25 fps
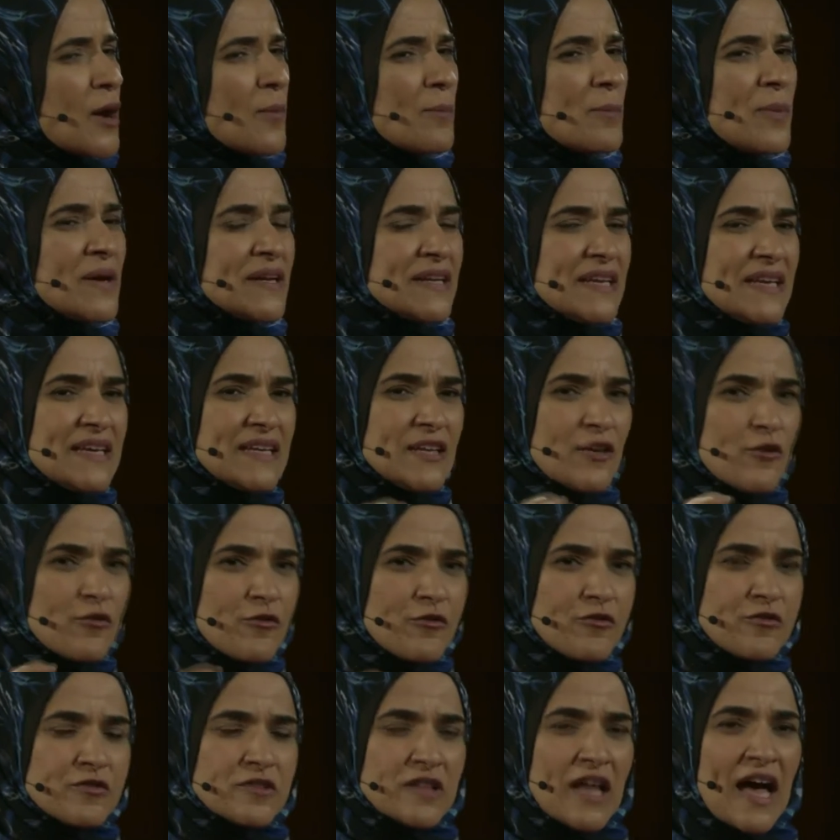but in a
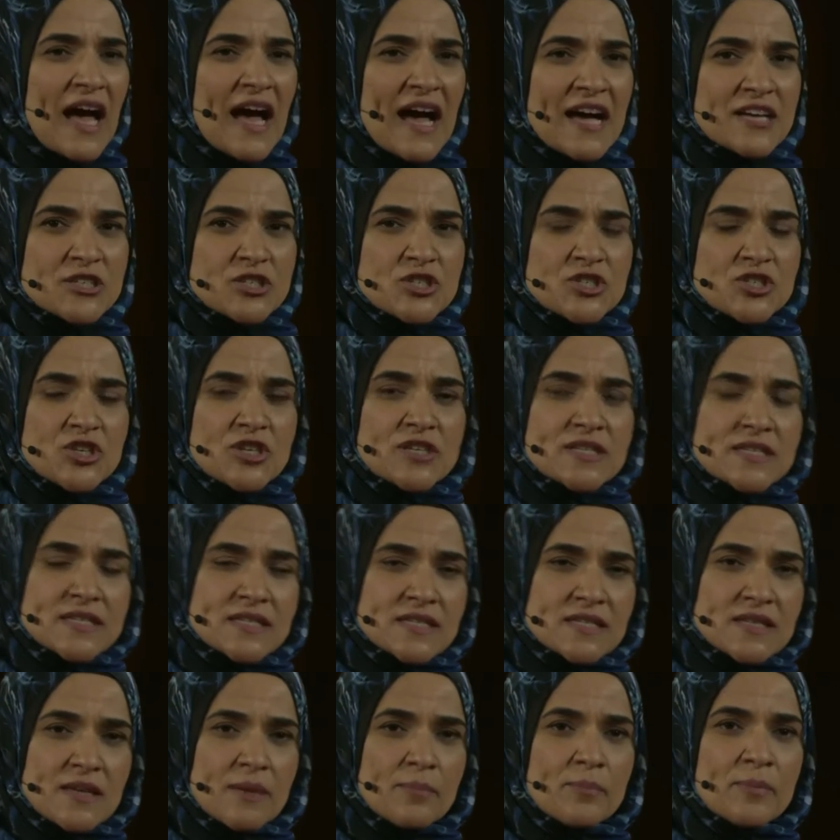flash,
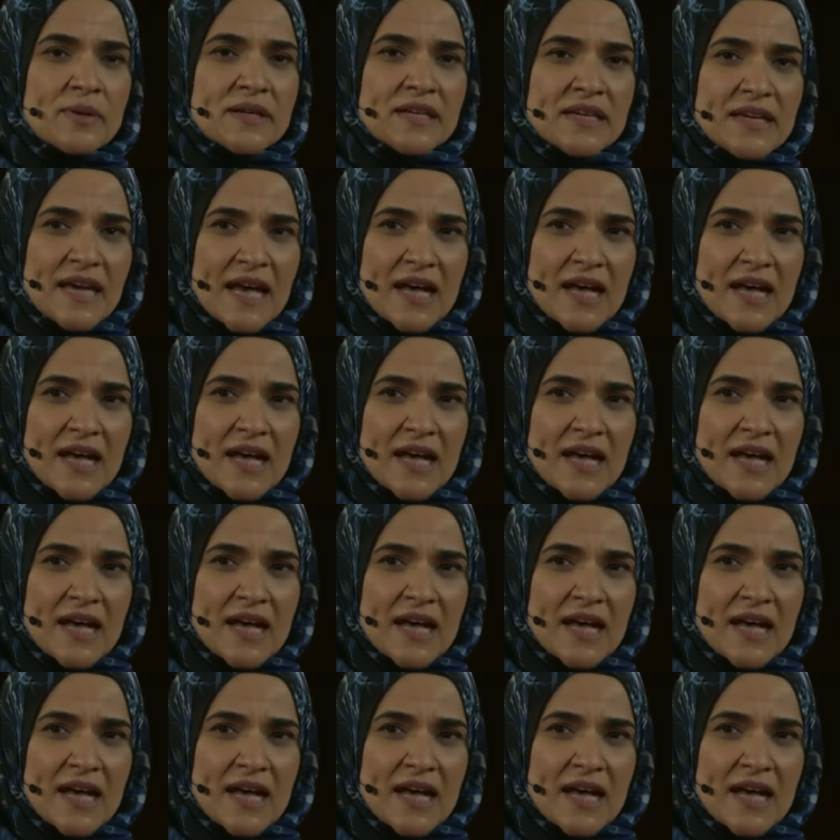somebody